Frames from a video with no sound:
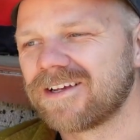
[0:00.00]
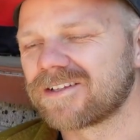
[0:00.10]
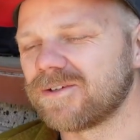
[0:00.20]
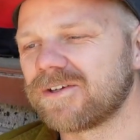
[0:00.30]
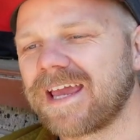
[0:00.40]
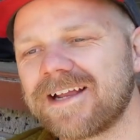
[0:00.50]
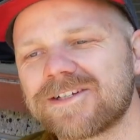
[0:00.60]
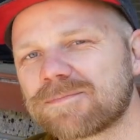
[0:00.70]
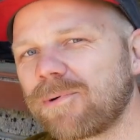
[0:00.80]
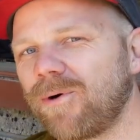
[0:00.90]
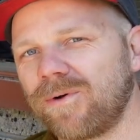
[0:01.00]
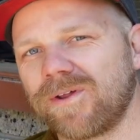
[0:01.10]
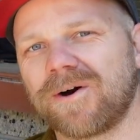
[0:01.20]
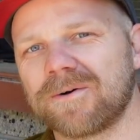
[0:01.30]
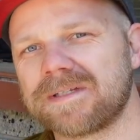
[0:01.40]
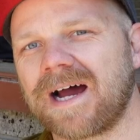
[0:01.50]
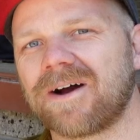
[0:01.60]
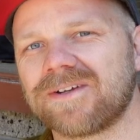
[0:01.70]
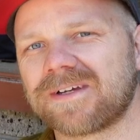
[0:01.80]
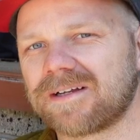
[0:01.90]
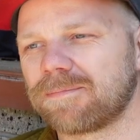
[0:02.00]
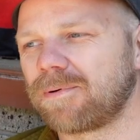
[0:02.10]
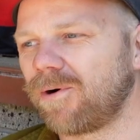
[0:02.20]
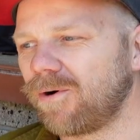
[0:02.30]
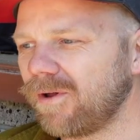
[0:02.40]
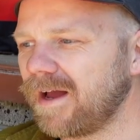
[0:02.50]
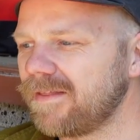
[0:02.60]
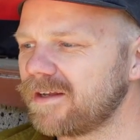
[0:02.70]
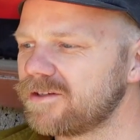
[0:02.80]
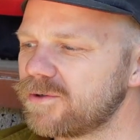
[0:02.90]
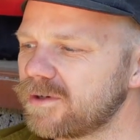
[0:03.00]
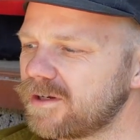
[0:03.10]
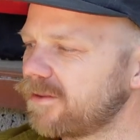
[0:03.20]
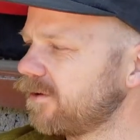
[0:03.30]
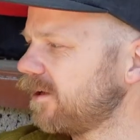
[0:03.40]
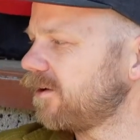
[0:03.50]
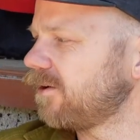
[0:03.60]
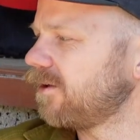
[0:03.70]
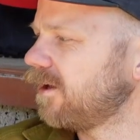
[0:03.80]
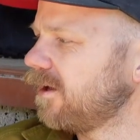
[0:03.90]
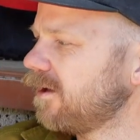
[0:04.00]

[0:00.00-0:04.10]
So you can't just pull the hose out. You got to pull and then do another little